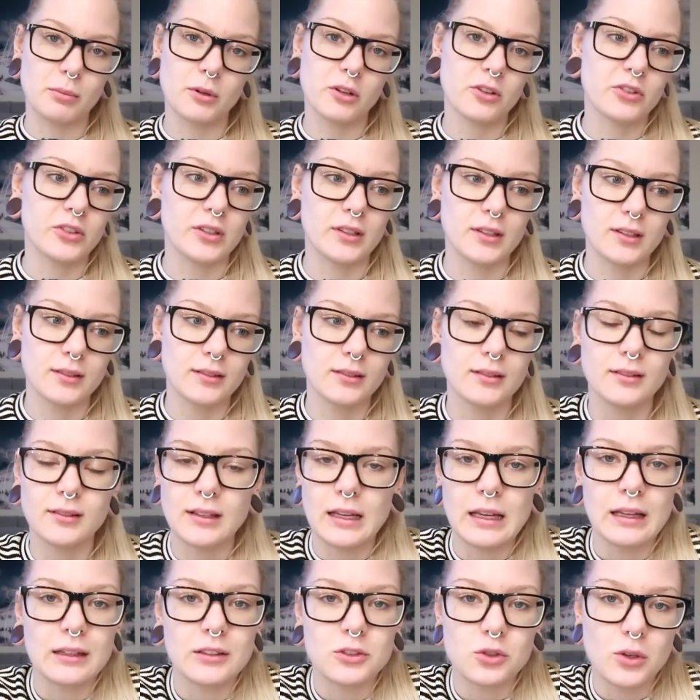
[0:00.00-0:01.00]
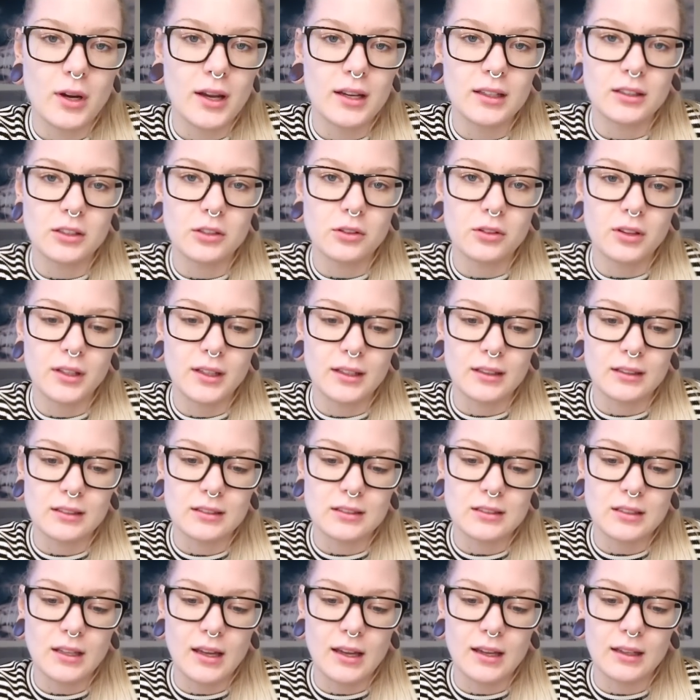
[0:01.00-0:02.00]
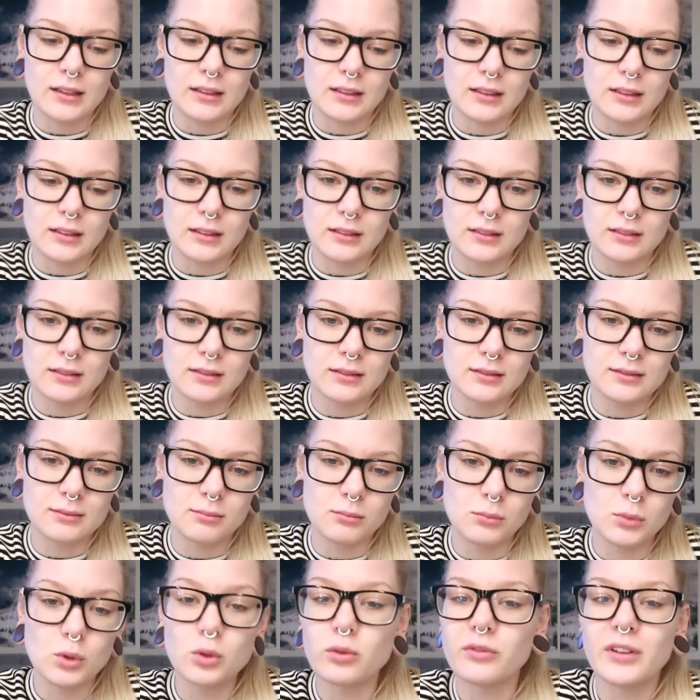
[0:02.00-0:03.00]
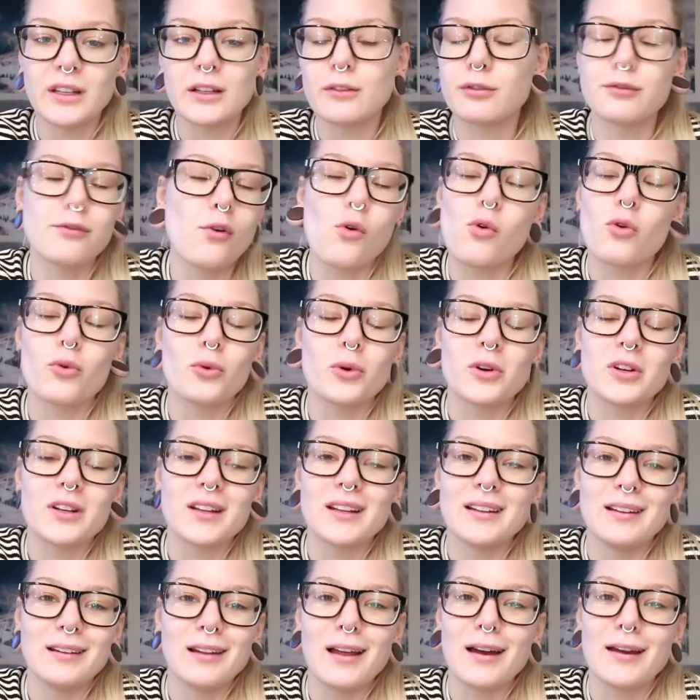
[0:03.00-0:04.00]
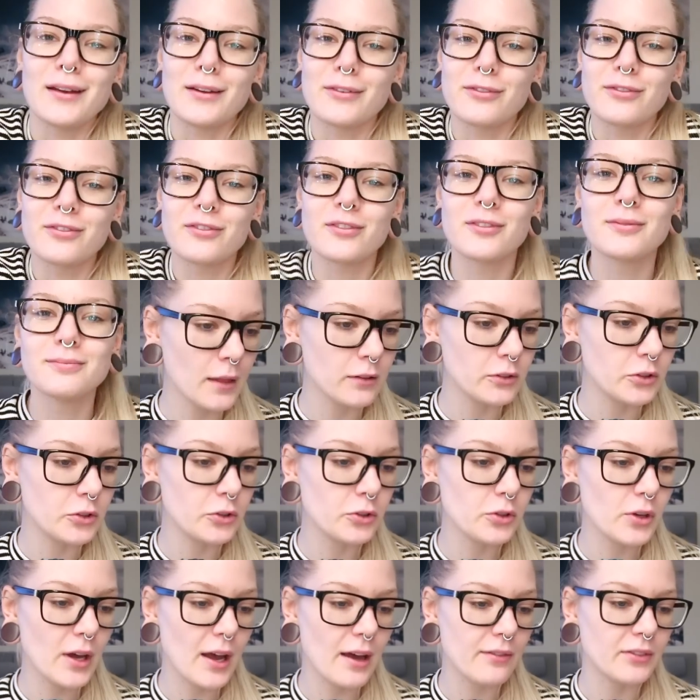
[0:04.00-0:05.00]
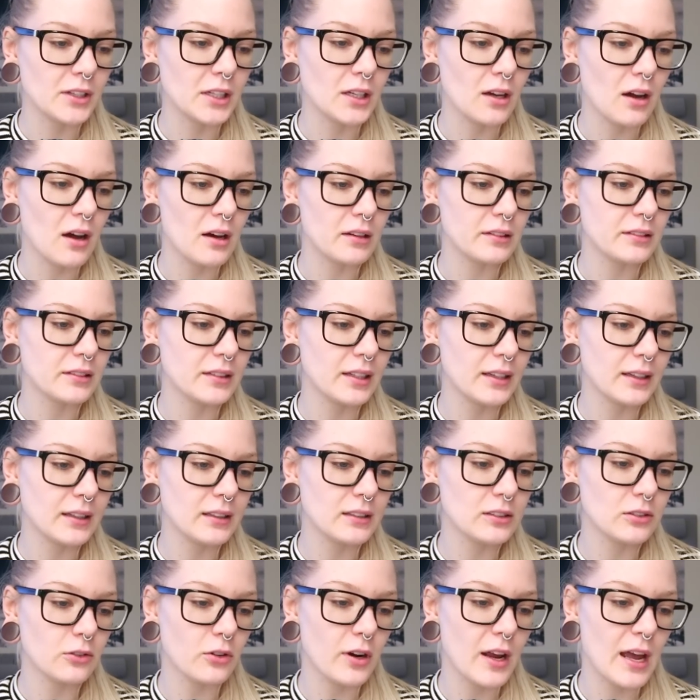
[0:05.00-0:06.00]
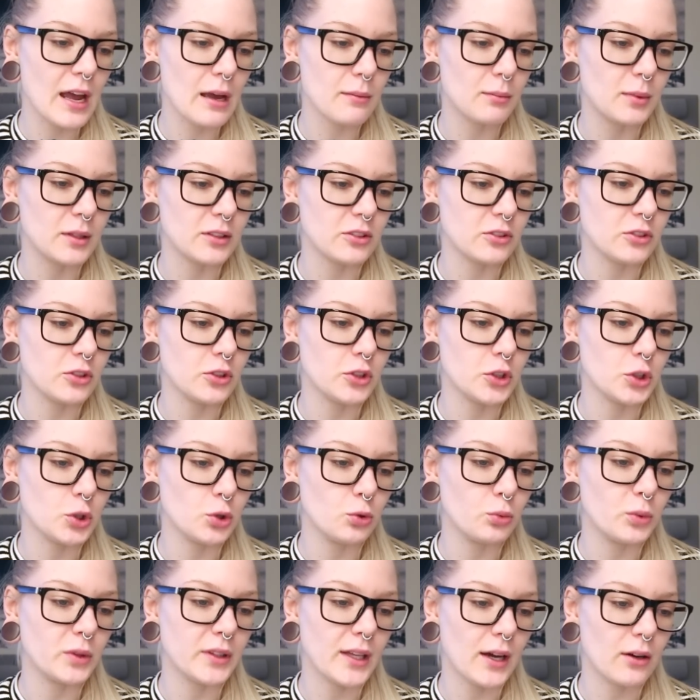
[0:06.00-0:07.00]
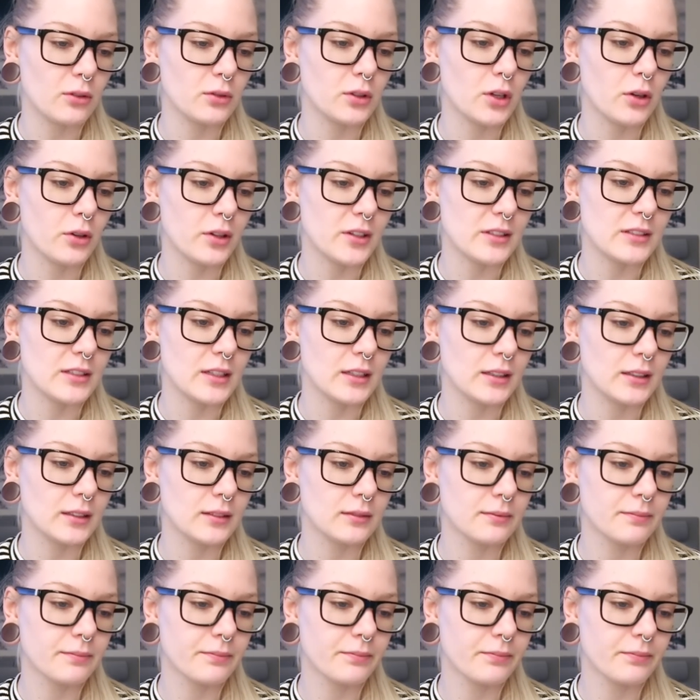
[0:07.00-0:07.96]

person and trying new things and moving forward in life. Do you have any odd tics or habits you do without noticing?